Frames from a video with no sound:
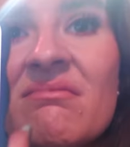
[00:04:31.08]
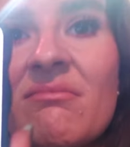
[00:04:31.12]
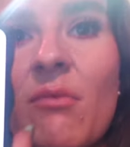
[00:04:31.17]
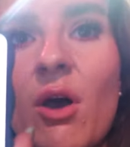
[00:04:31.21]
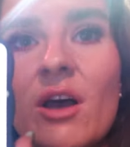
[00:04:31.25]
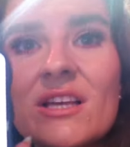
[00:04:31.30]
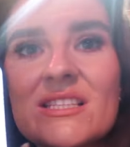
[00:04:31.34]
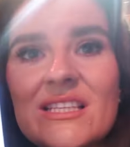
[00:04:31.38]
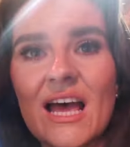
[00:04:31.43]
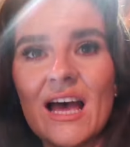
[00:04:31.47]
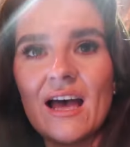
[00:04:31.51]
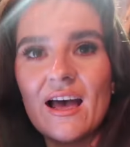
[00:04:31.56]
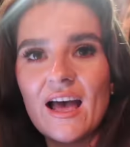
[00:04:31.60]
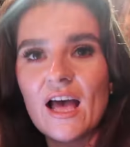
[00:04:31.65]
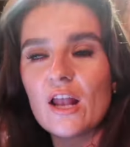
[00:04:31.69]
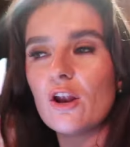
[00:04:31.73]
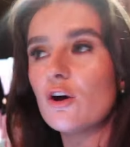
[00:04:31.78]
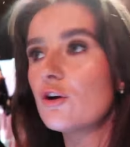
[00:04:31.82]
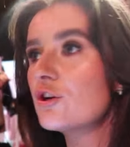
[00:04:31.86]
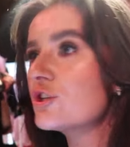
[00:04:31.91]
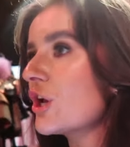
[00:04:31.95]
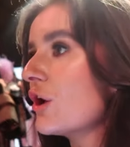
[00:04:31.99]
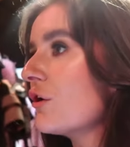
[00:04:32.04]
What's that? I
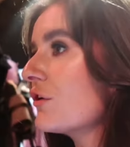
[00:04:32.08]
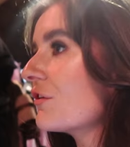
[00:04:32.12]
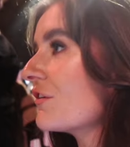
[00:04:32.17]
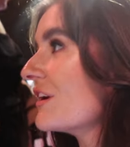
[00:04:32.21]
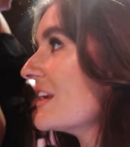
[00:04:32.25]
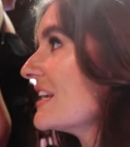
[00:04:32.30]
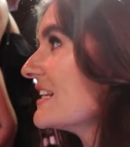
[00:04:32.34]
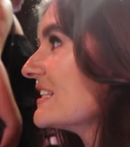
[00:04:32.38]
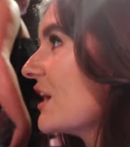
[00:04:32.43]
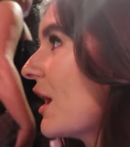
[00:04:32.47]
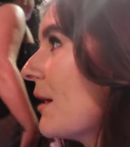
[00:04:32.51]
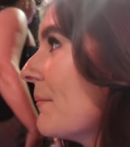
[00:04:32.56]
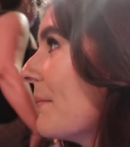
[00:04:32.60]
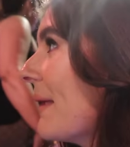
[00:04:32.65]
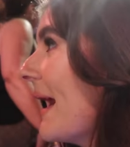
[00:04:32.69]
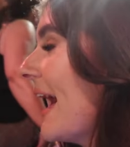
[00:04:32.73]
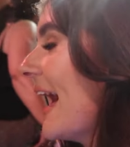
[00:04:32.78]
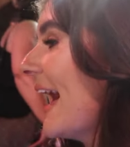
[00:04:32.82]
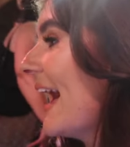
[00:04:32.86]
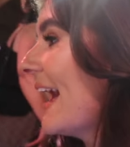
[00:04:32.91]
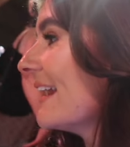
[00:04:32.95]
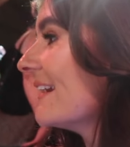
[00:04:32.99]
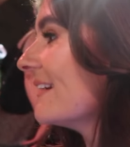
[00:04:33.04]
look so greasy on
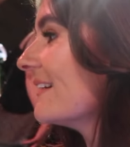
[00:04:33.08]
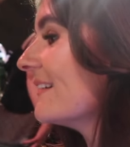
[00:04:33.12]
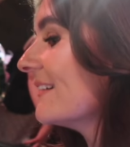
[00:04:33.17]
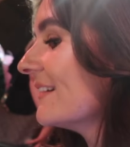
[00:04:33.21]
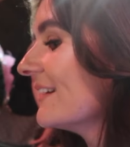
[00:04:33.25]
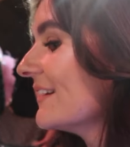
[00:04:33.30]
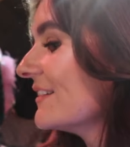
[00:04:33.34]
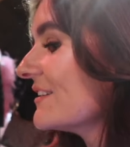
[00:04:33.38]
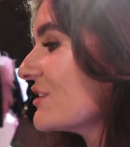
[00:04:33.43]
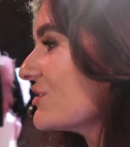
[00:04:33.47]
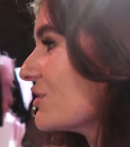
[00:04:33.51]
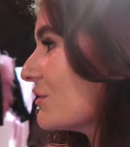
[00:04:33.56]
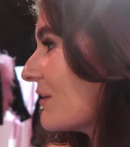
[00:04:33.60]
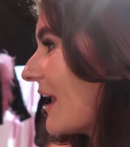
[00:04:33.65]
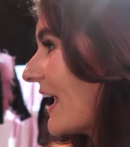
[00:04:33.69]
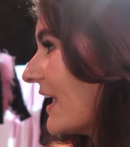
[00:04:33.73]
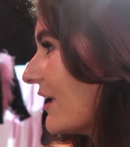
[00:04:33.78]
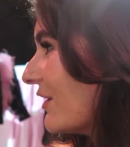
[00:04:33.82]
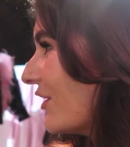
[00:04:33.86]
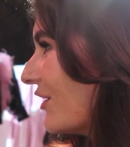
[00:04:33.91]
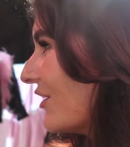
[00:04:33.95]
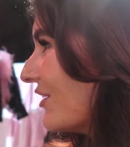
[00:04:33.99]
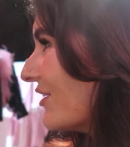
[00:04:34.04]
that. Do you
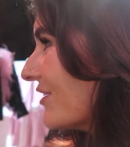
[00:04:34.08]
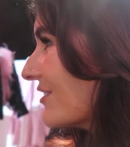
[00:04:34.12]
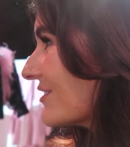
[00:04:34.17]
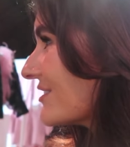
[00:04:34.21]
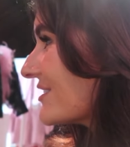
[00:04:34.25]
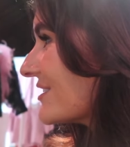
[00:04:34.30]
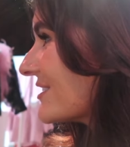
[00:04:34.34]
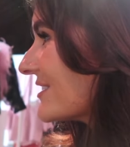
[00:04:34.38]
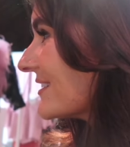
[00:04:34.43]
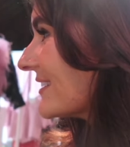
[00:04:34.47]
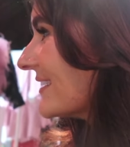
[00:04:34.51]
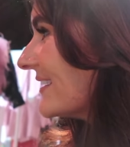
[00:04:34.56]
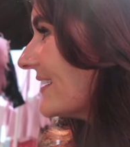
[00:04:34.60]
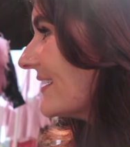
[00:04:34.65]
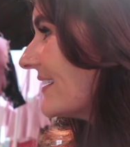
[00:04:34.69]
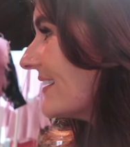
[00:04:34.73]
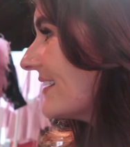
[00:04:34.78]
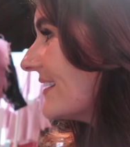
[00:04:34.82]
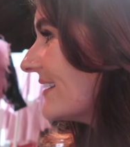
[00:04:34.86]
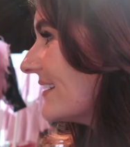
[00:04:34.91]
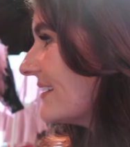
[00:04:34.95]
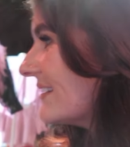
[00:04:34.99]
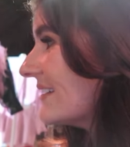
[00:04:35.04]
like those?
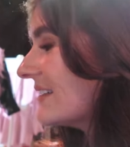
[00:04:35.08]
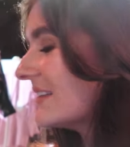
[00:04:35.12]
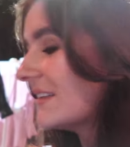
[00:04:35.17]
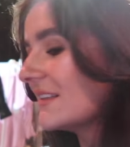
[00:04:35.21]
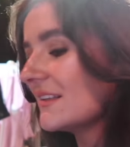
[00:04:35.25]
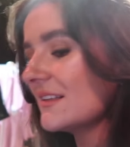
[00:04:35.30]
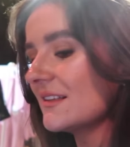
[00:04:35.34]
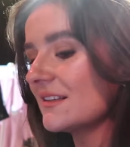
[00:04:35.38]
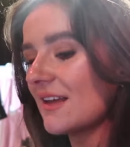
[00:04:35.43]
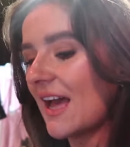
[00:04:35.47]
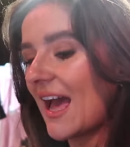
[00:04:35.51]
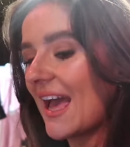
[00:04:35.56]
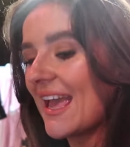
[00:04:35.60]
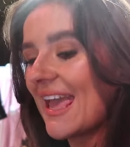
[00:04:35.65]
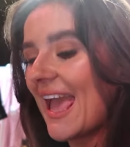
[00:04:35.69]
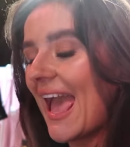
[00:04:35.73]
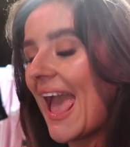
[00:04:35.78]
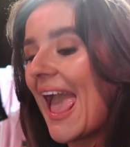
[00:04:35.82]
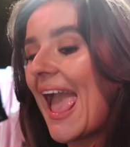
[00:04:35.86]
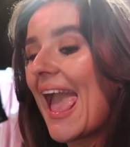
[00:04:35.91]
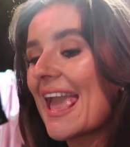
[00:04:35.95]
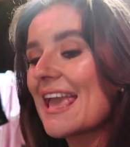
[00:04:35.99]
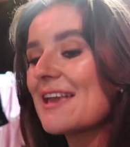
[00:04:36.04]
I
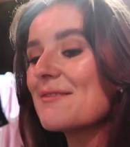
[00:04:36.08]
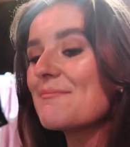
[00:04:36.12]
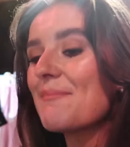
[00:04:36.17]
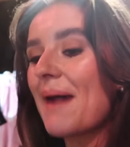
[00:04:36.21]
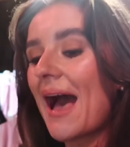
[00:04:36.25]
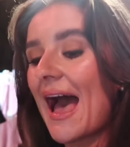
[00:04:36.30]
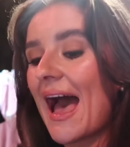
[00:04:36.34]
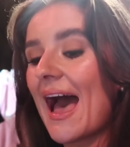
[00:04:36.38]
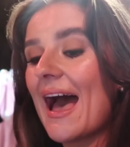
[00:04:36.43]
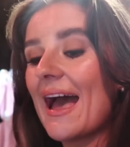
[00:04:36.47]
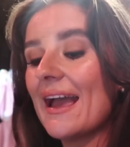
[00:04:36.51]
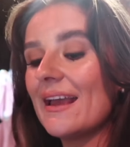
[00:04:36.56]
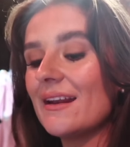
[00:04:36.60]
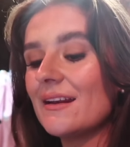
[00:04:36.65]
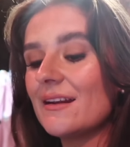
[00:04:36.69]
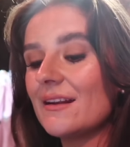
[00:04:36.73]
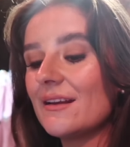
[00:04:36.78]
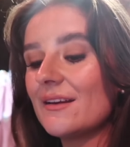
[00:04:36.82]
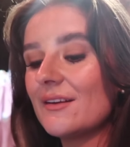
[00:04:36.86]
hate mine.